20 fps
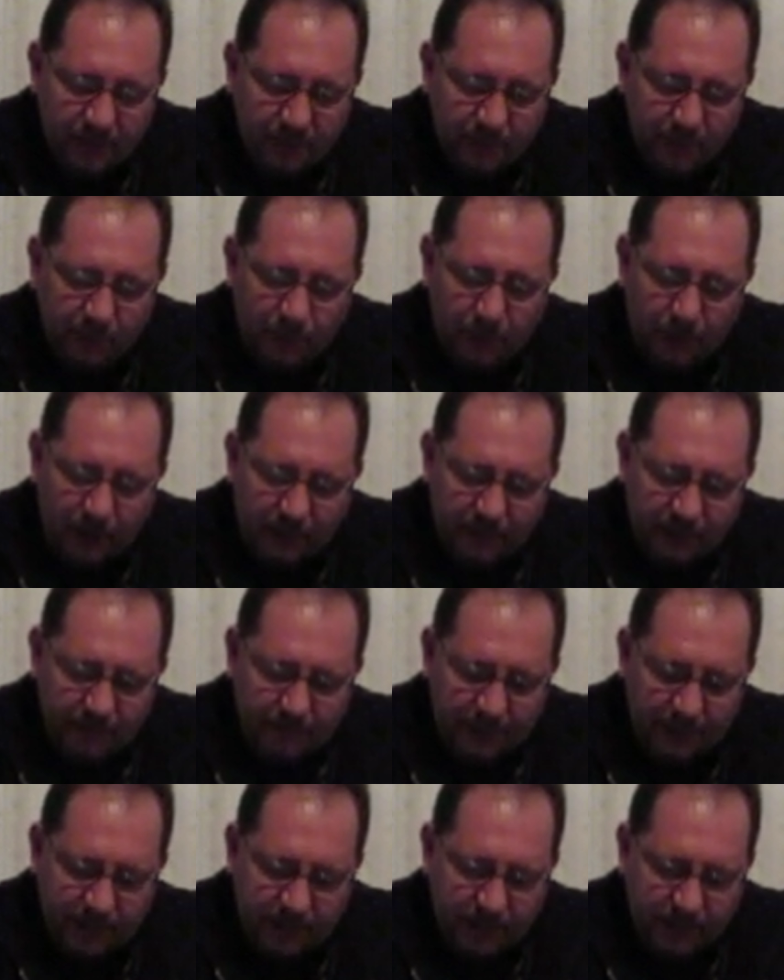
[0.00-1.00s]
We would walk the
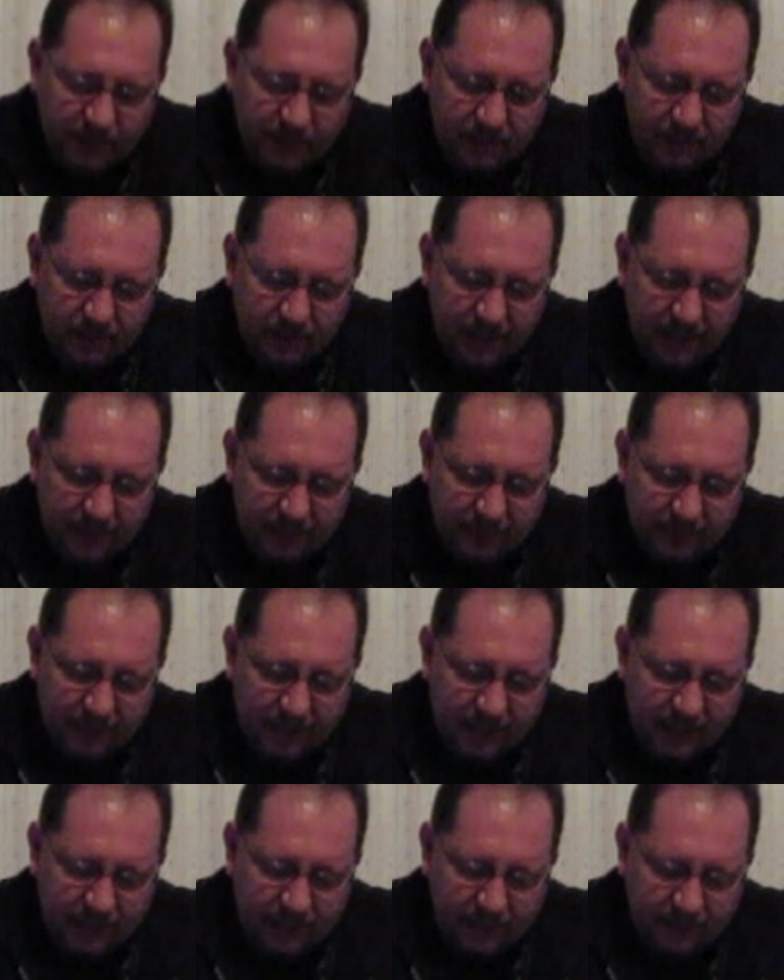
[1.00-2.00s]
pier out to
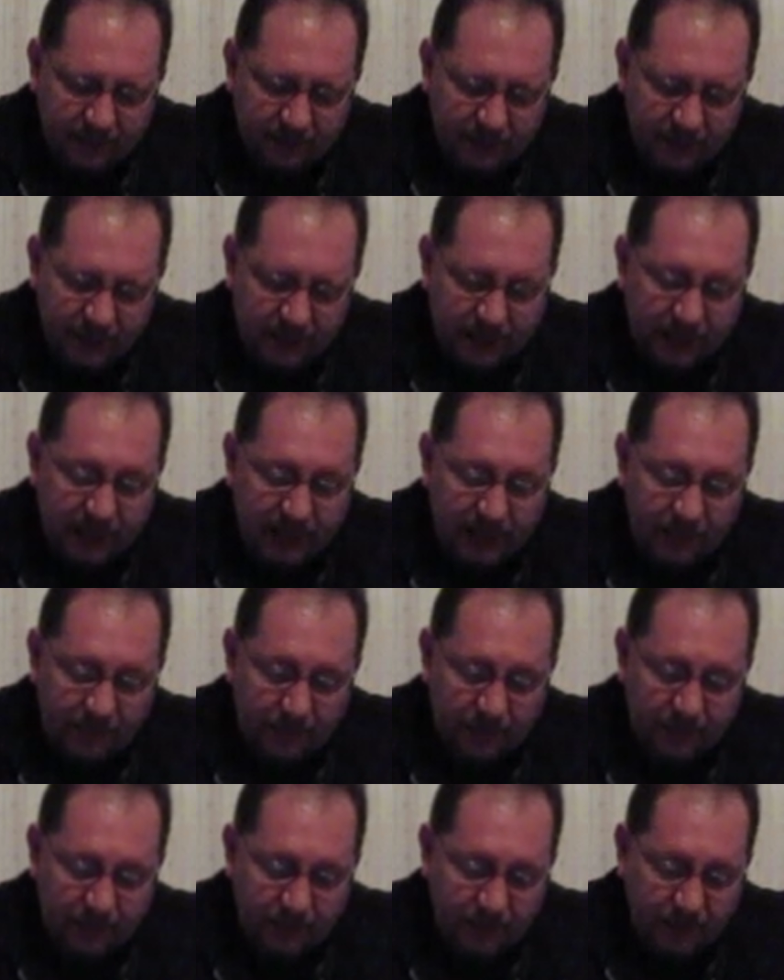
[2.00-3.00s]
the end, checking out
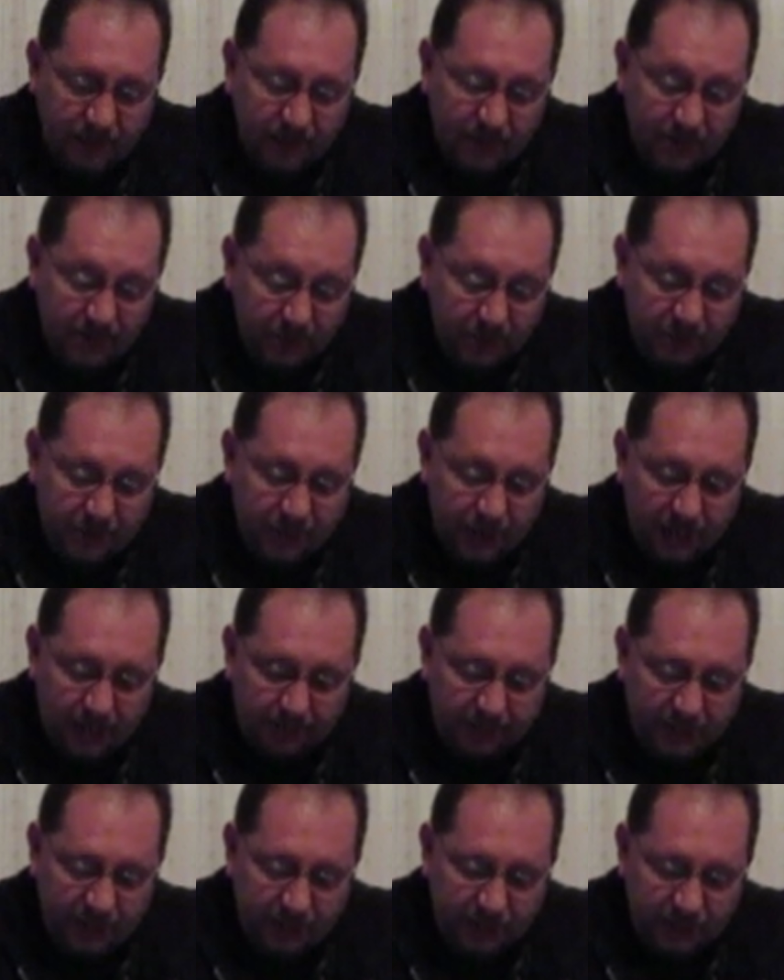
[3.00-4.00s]
what new
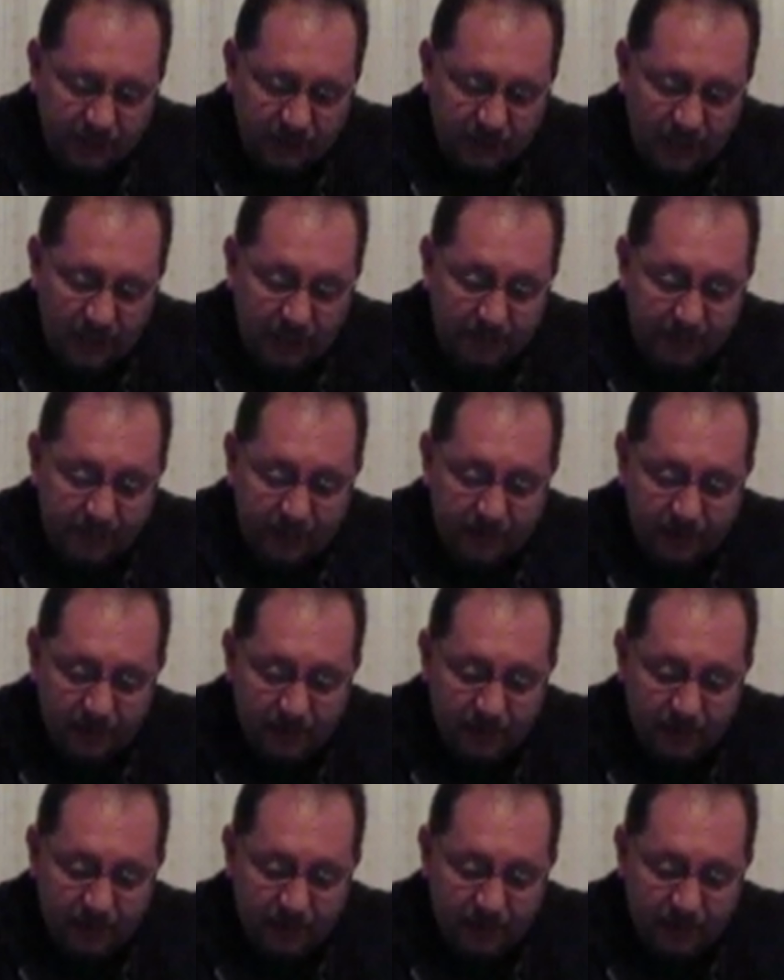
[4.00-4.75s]
shops had turned up, and,